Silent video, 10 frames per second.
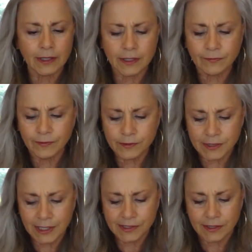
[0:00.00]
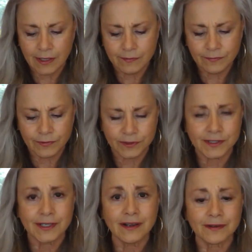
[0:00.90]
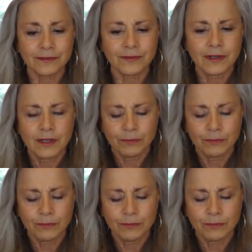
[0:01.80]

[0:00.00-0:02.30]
And first, it has to come for yourself.